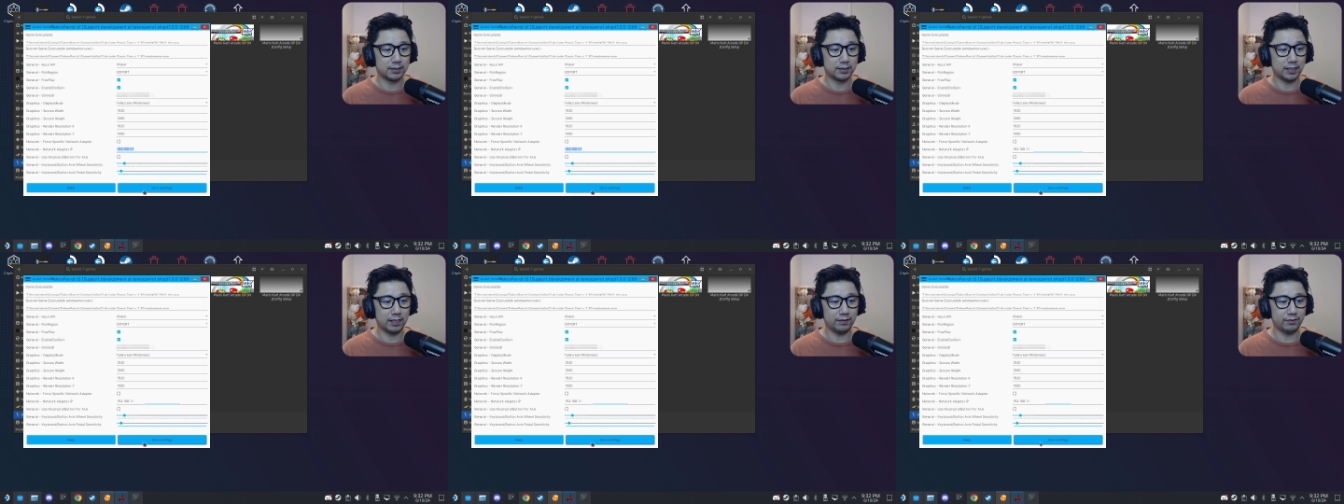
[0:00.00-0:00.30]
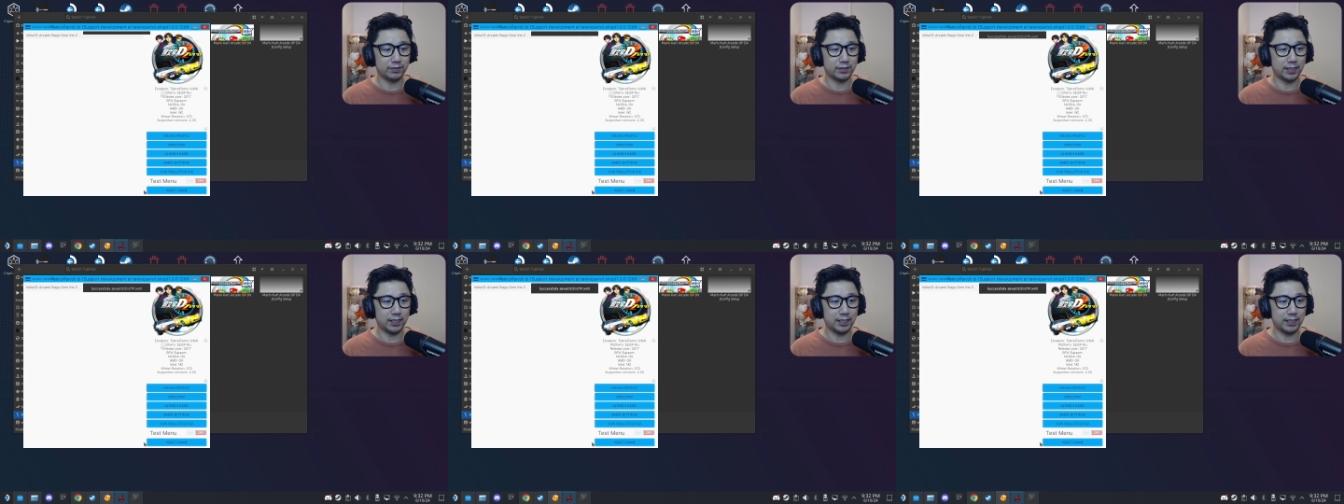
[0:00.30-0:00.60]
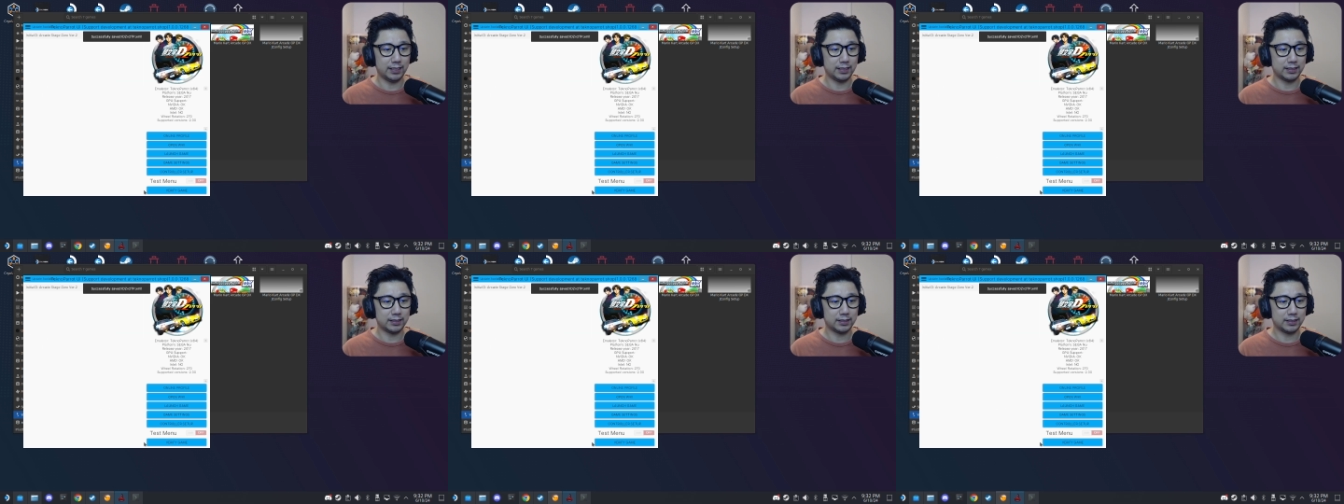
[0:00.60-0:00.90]
Save
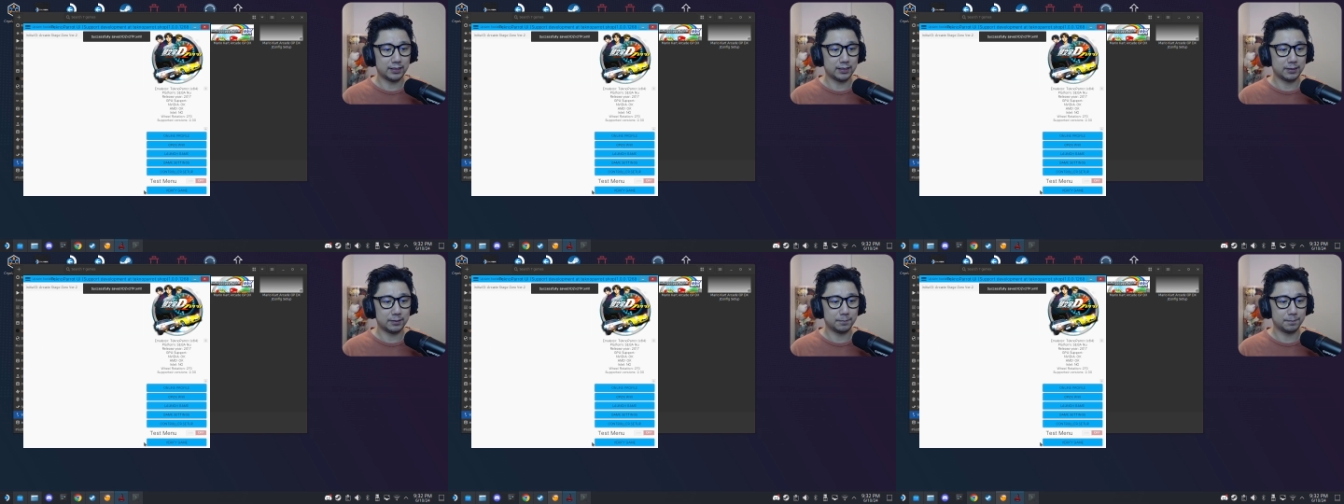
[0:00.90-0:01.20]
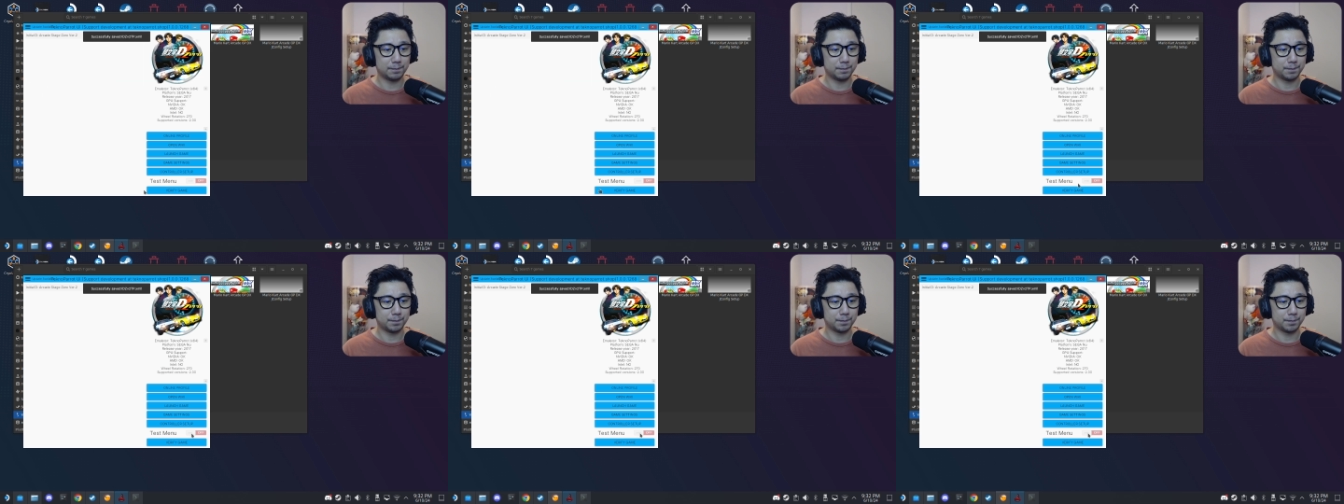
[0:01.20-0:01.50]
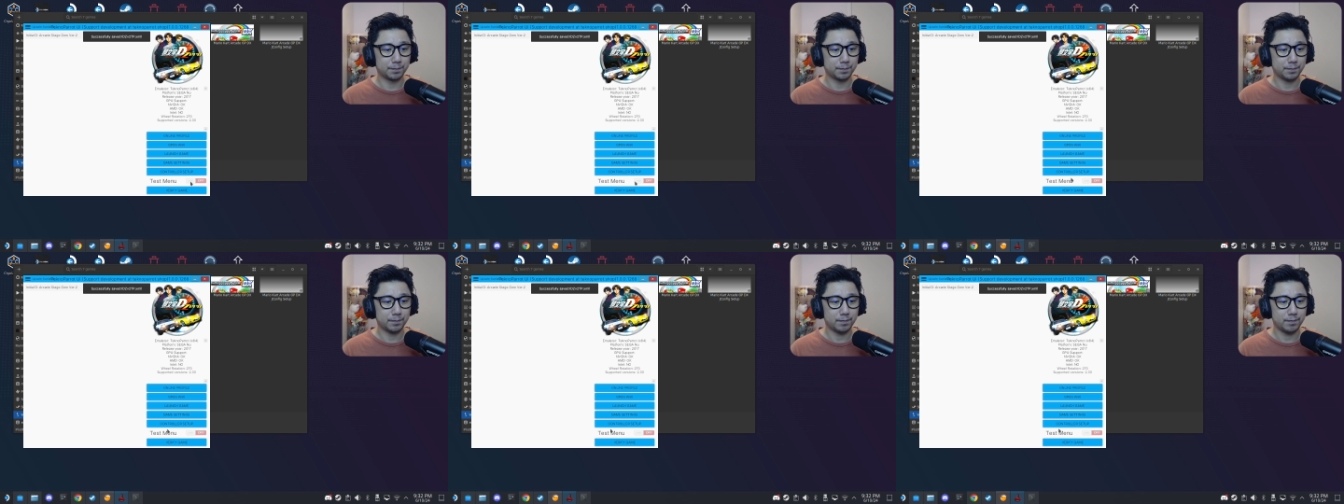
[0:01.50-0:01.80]
settings.
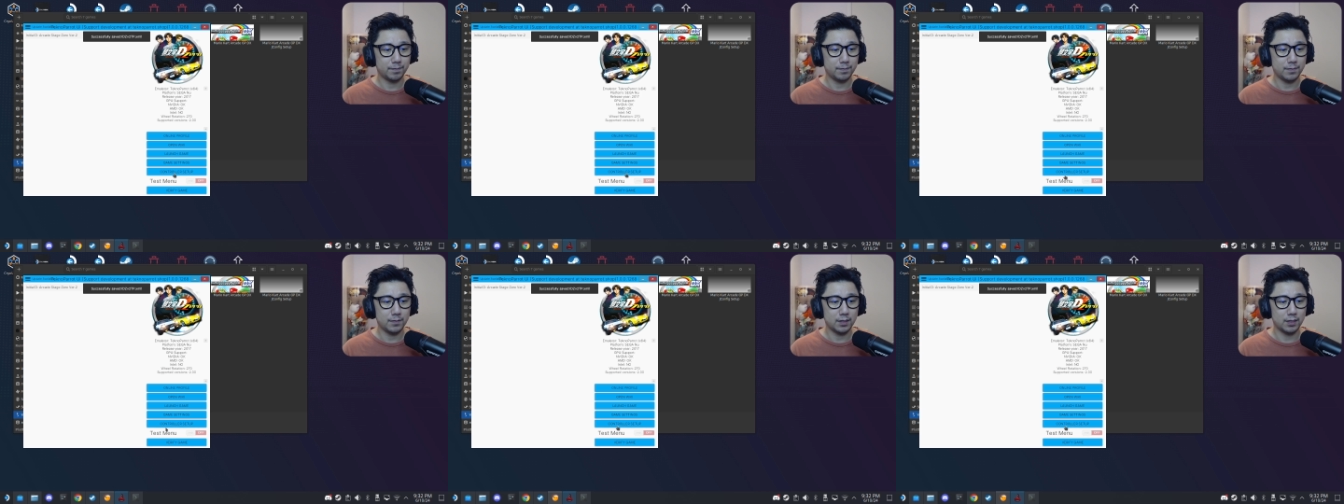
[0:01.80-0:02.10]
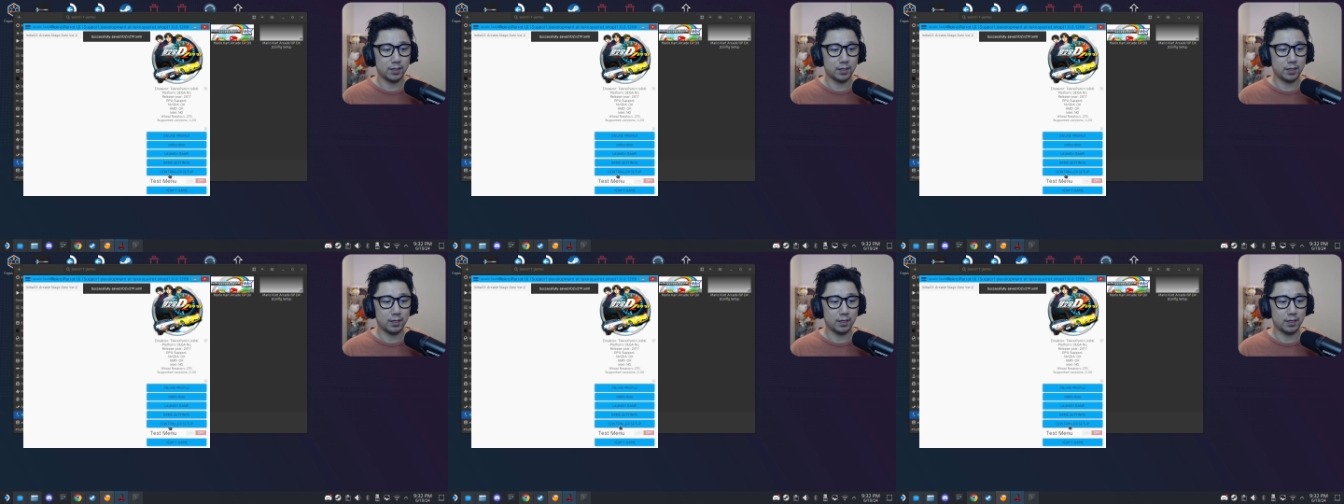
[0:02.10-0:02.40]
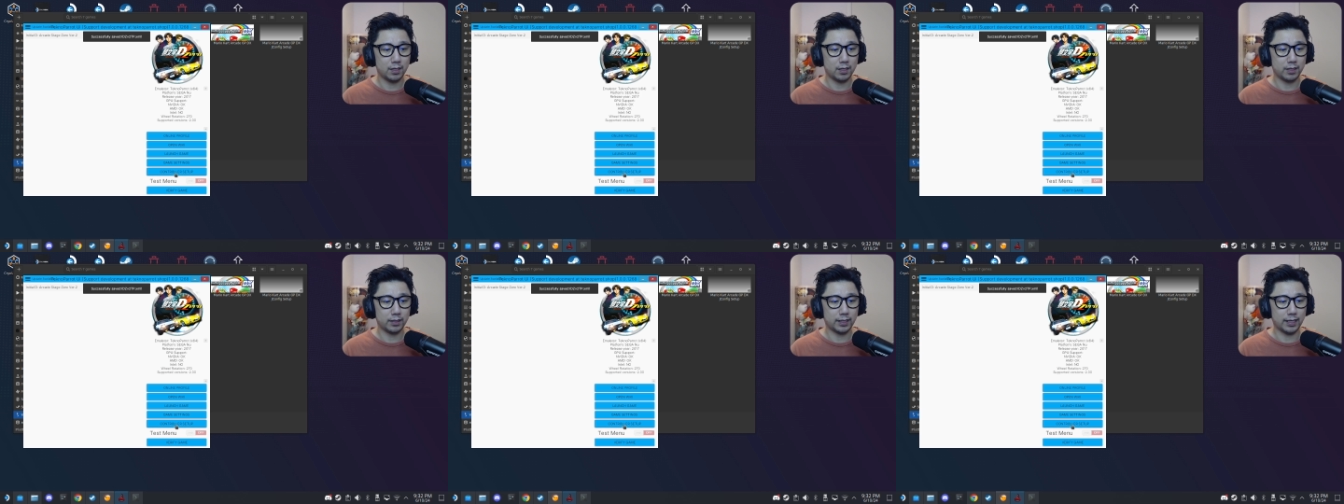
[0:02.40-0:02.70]

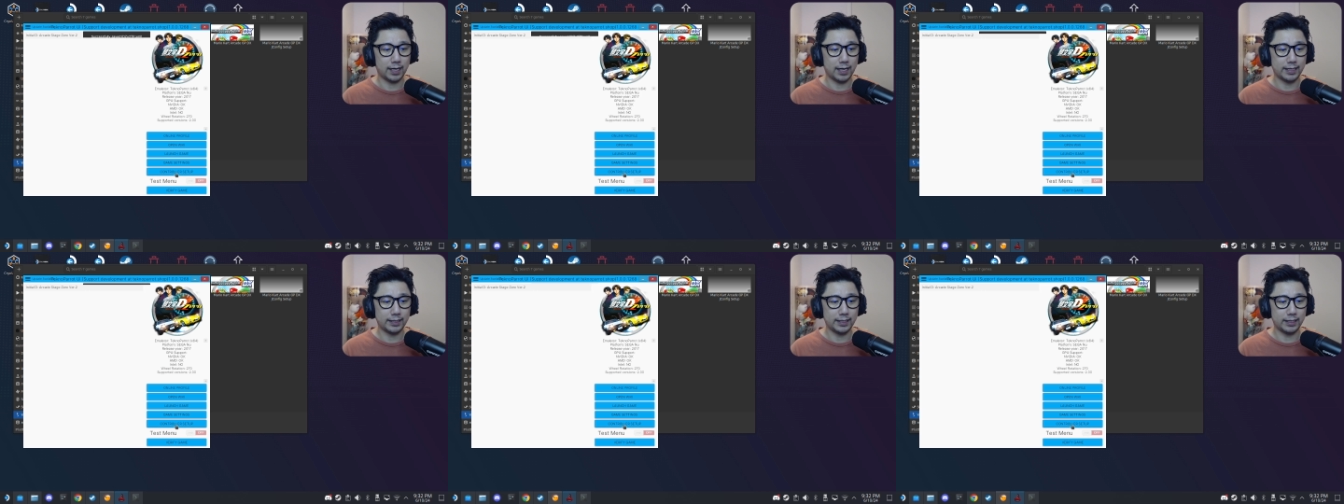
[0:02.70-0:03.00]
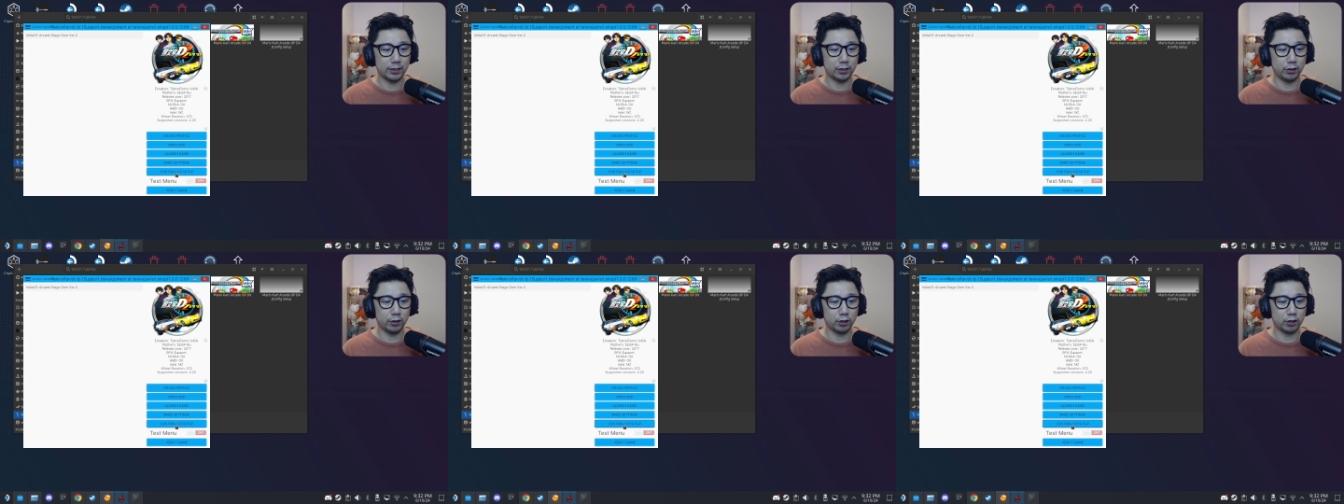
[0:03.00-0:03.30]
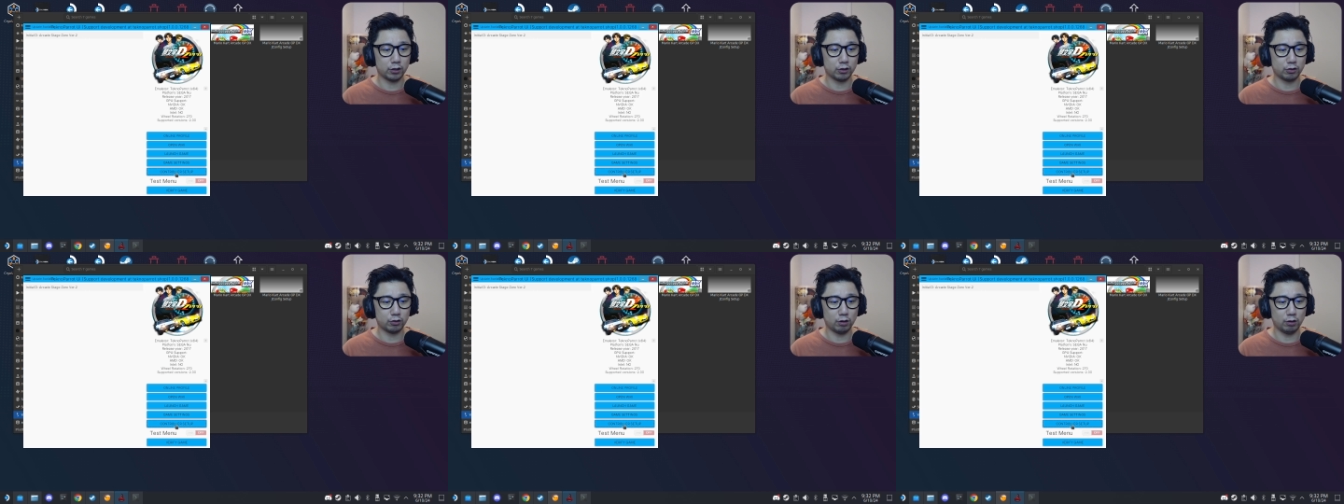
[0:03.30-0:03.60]
Okay, and then go to
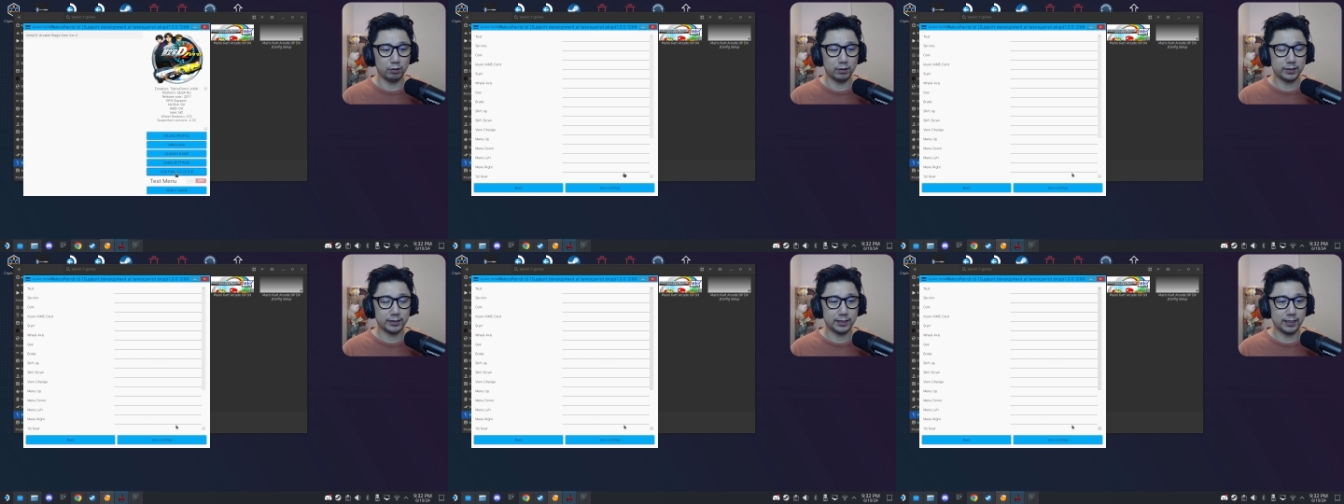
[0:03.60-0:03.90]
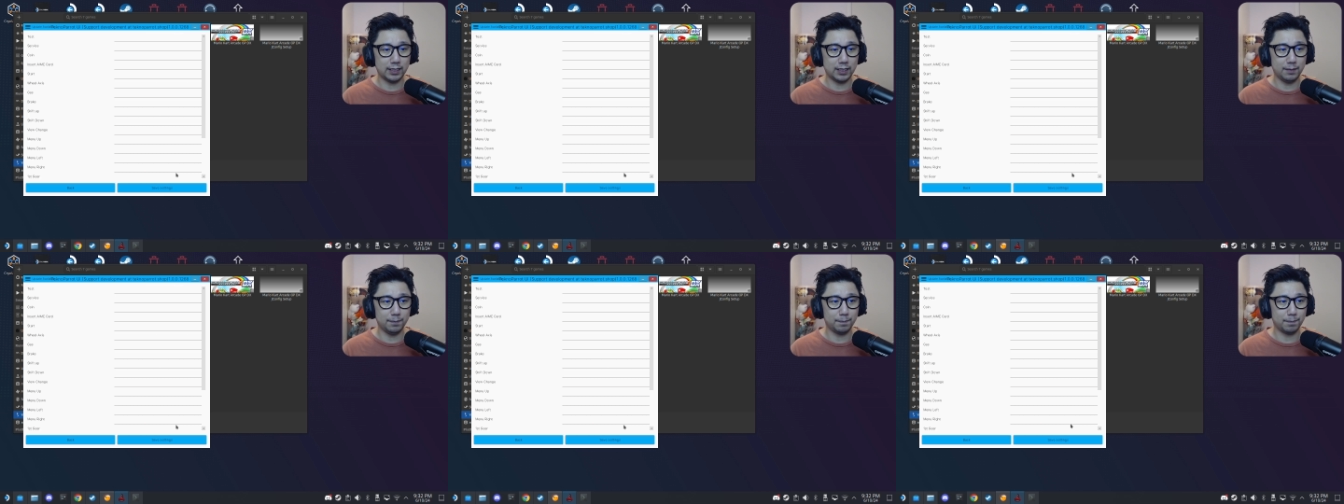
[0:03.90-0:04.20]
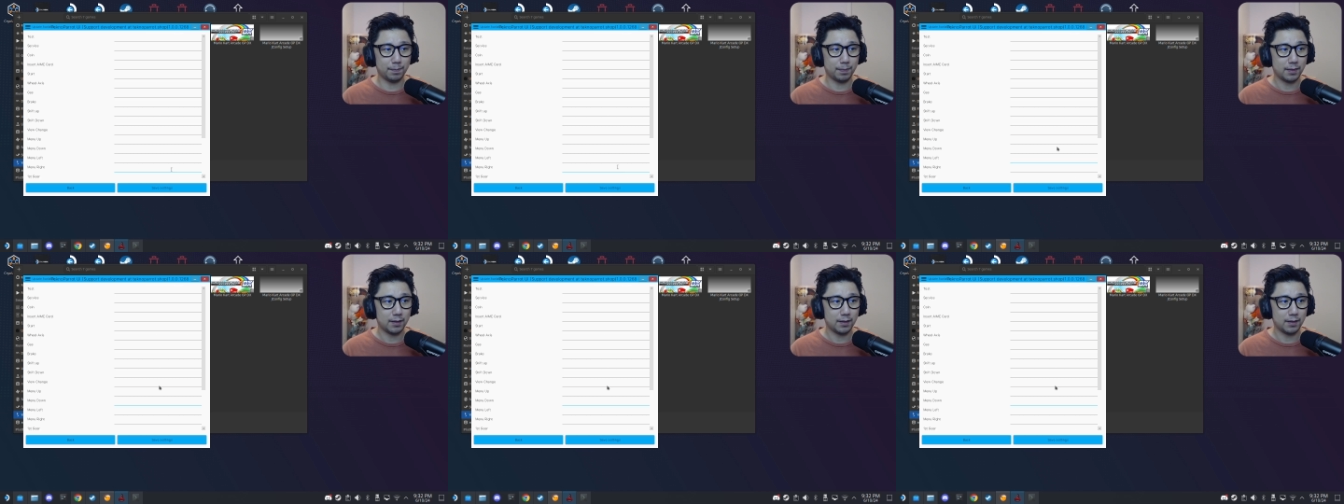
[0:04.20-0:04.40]
controller setup,